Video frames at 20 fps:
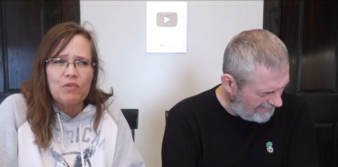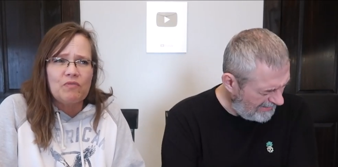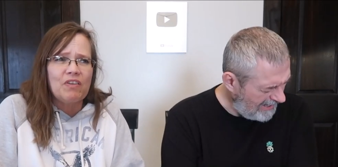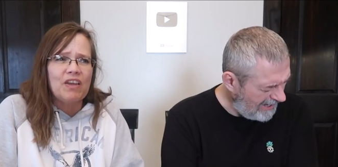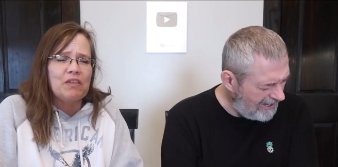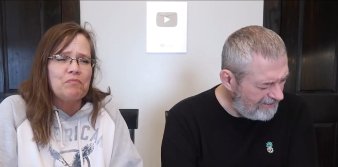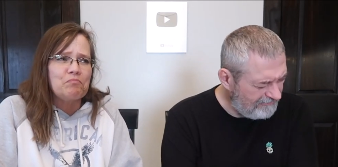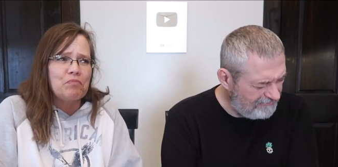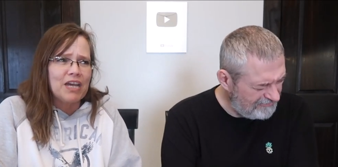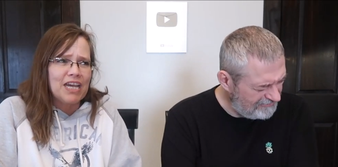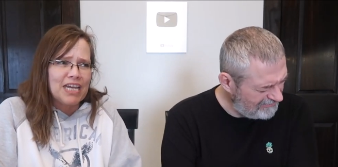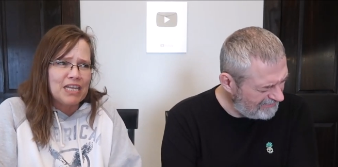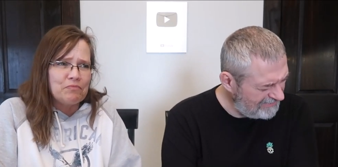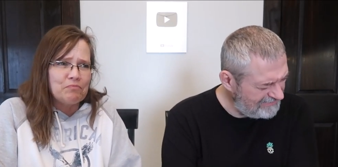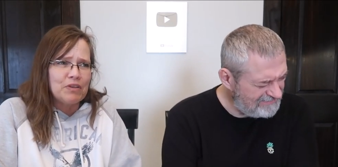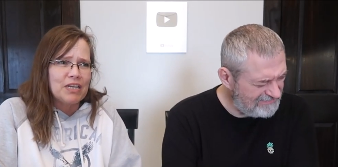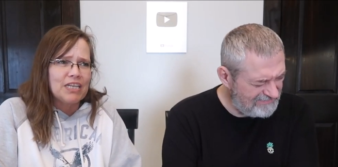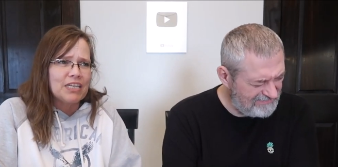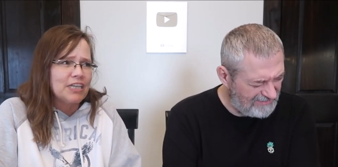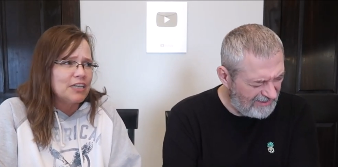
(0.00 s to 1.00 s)
Speaker 1: We've had
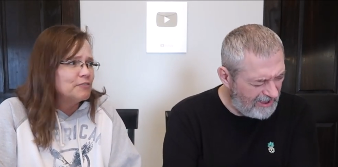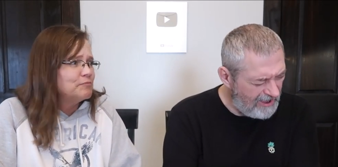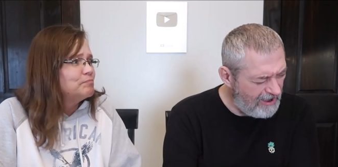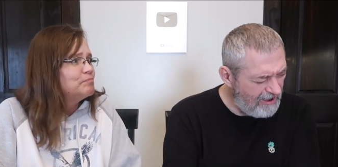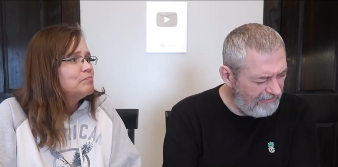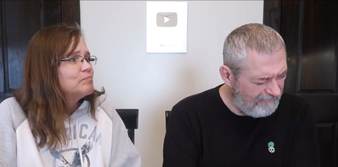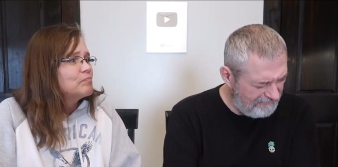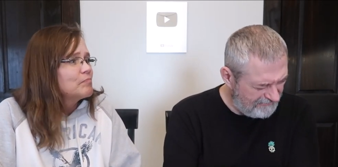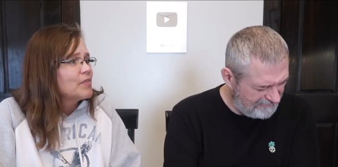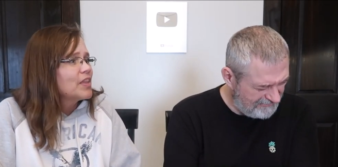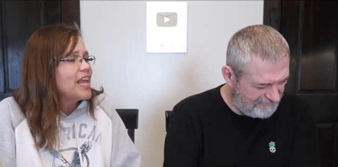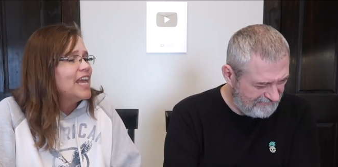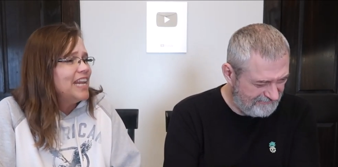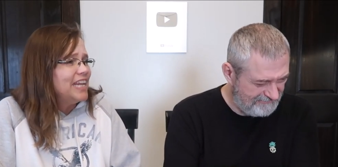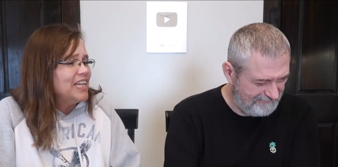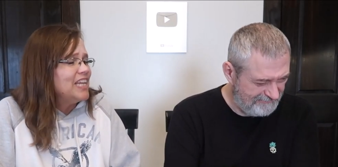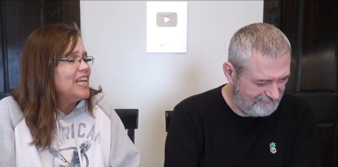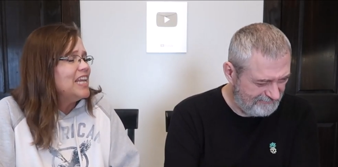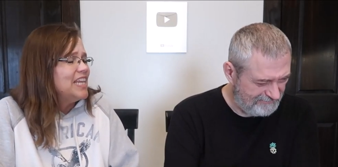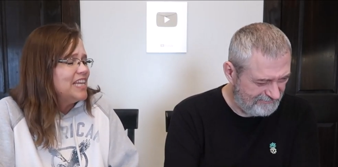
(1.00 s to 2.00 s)
bad mango.
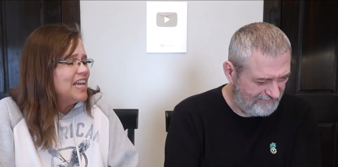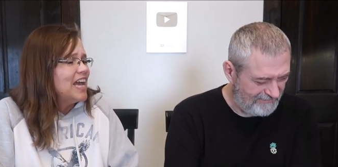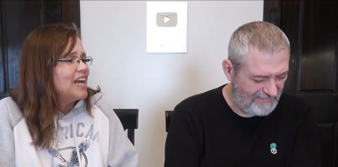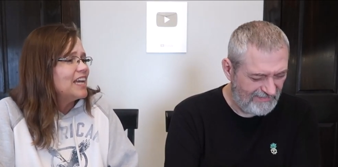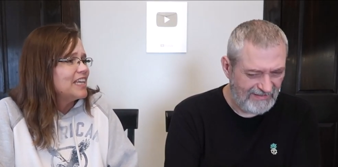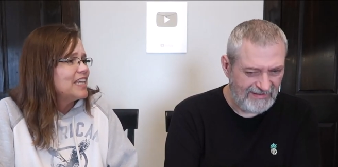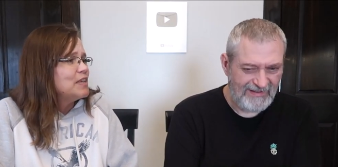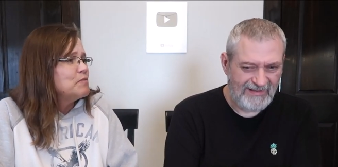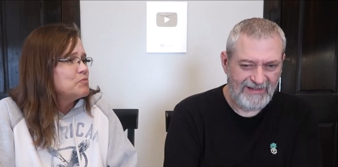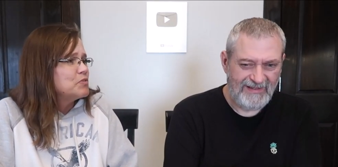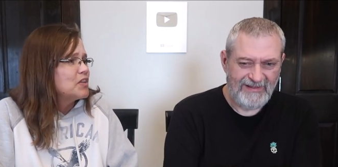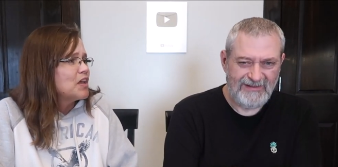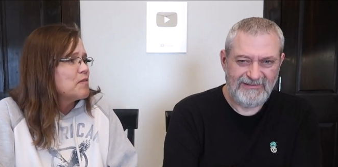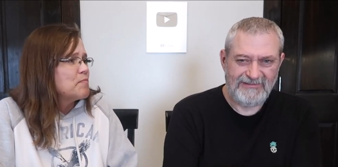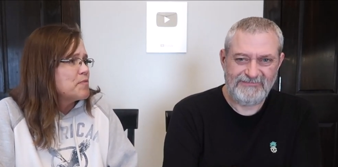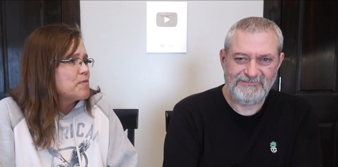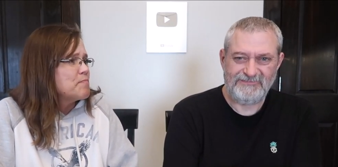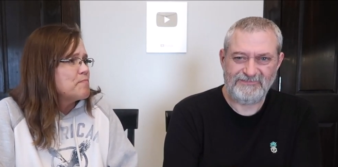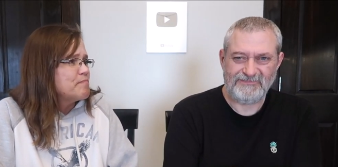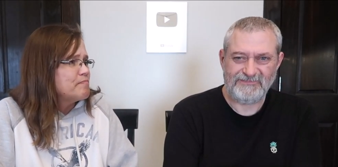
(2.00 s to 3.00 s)
It, yeah, it keeps
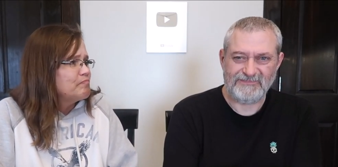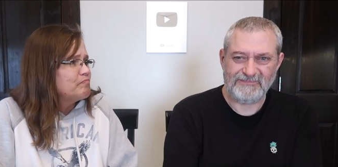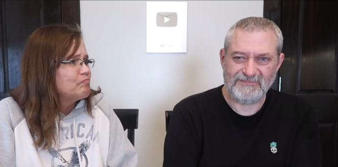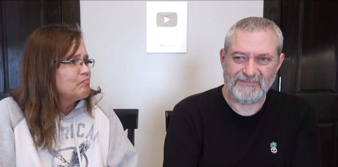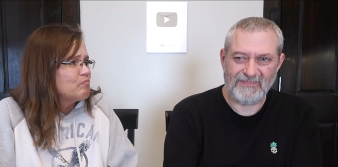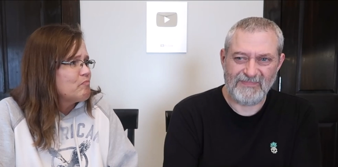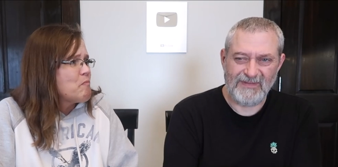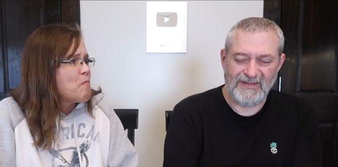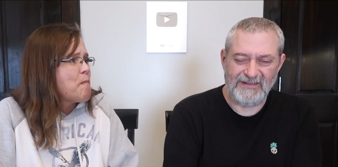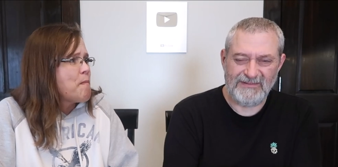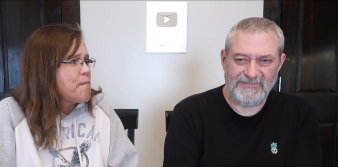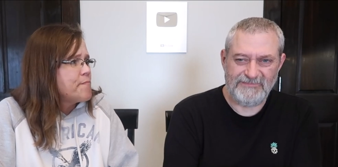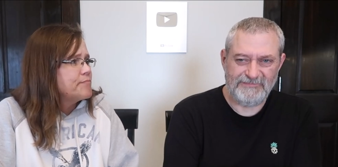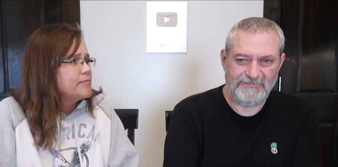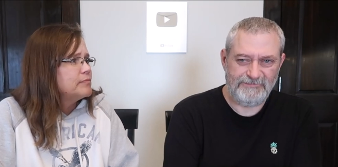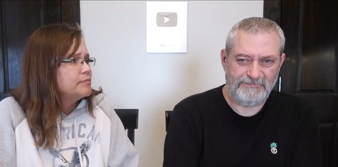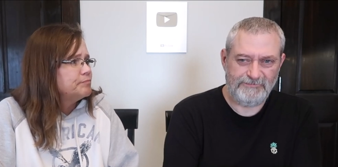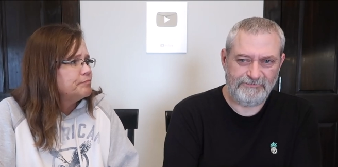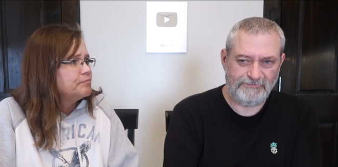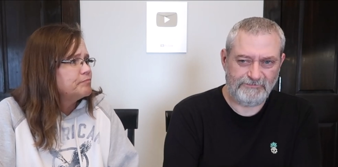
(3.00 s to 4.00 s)
coming.
Speaker 2: Mm
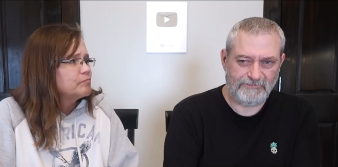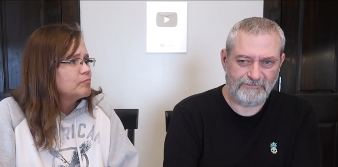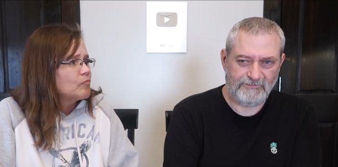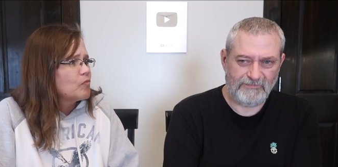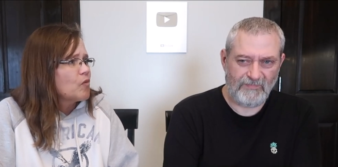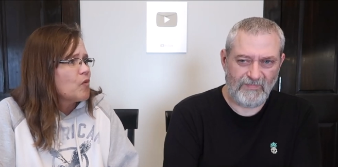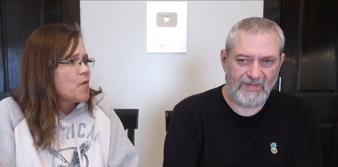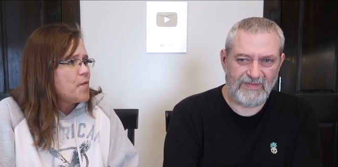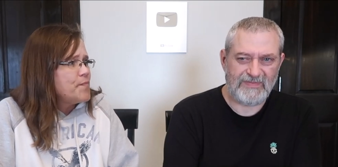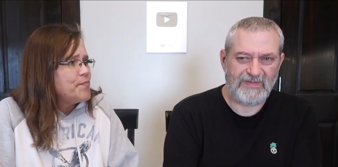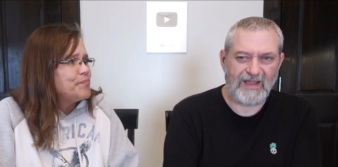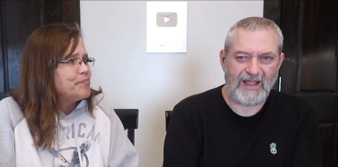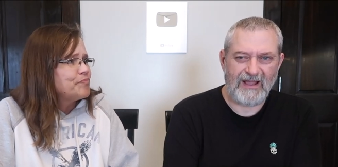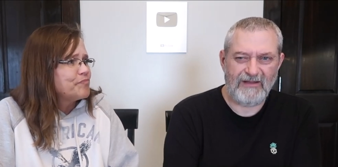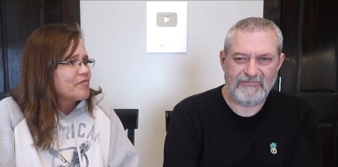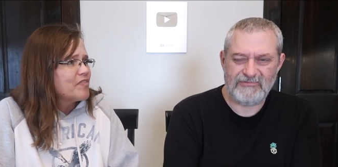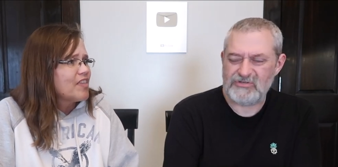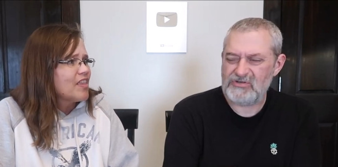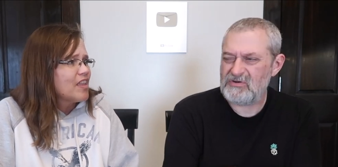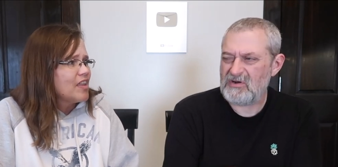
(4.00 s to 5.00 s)
-hmm. It's like
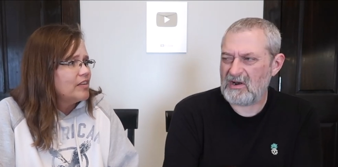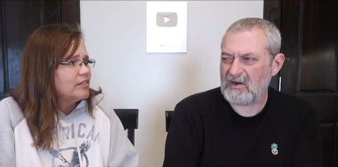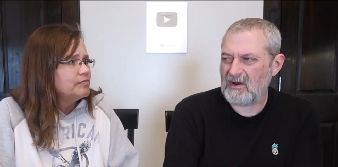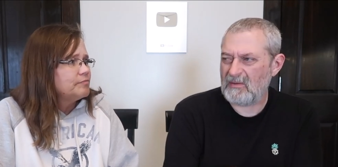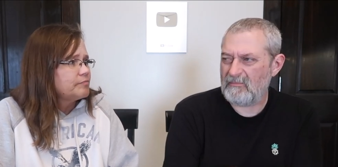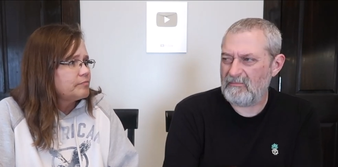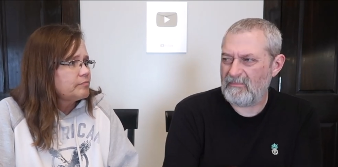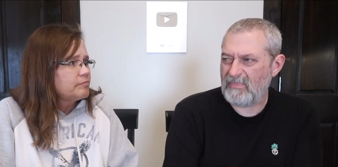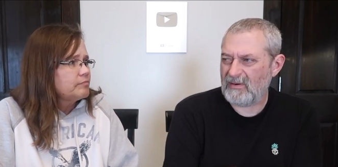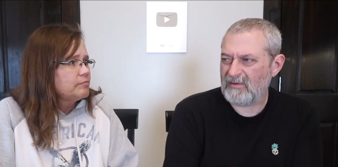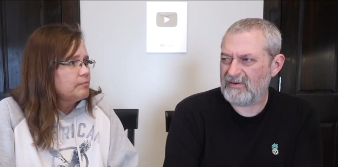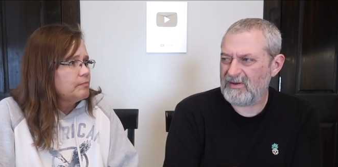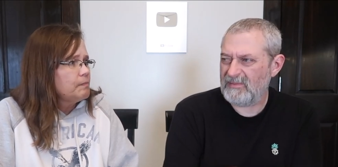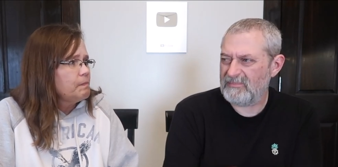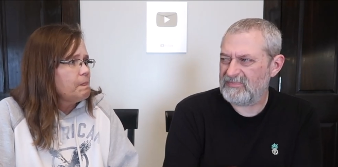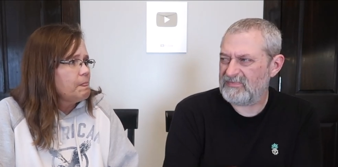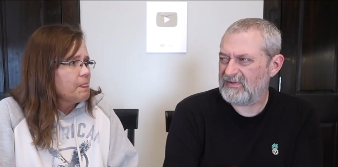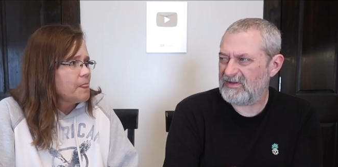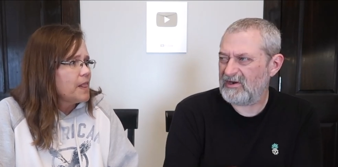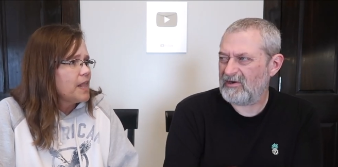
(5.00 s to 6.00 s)
I've chewed on a burned
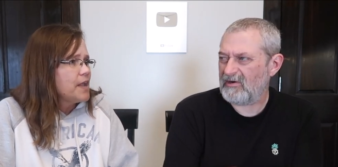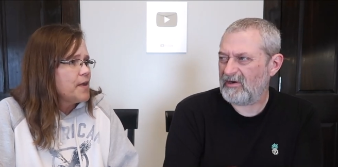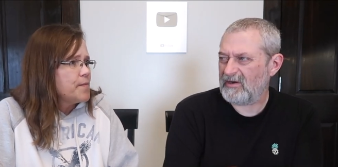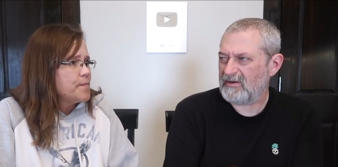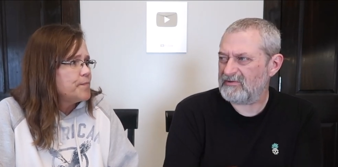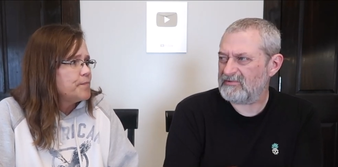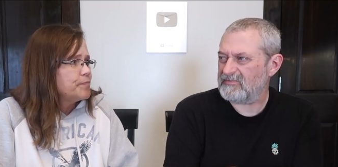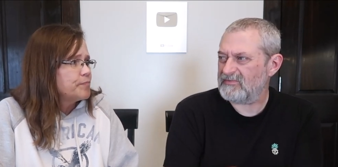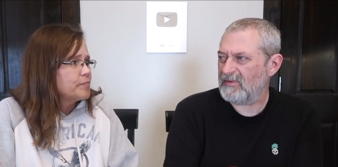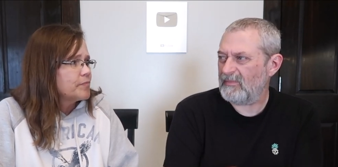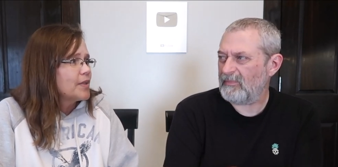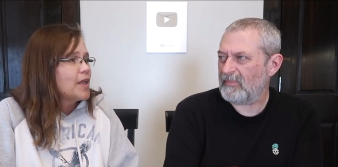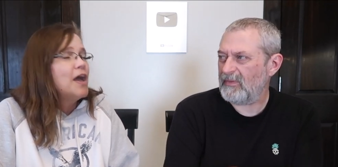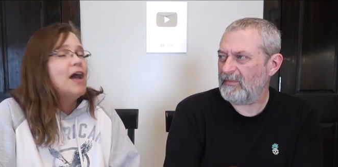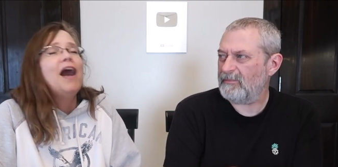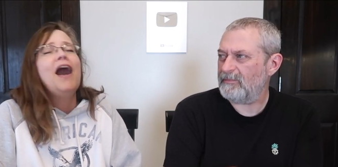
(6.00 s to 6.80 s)
up cigarette or something.